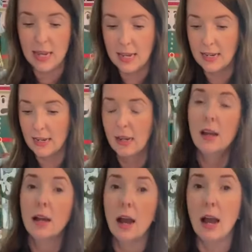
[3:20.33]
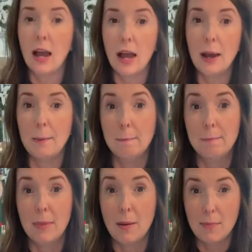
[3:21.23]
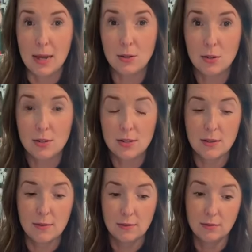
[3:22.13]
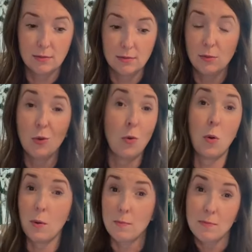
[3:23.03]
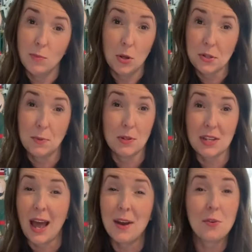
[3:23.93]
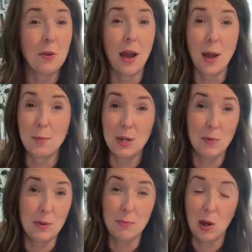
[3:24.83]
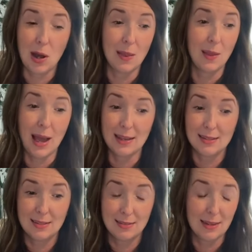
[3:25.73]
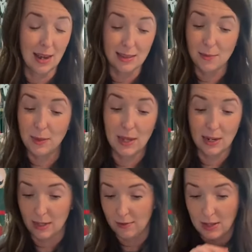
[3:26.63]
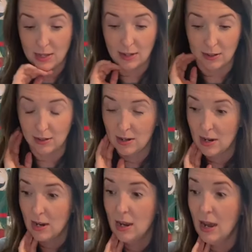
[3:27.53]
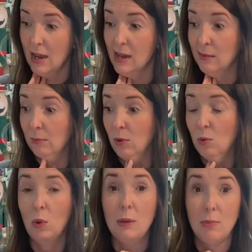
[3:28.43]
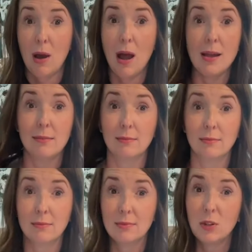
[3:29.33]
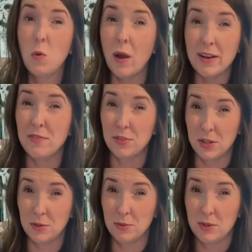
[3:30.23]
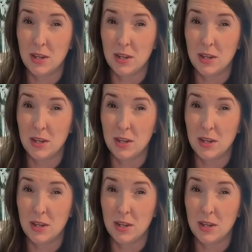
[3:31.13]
in a Michael's or multiples. I don't know how many we bought at the beginning of the year. We bought quite a few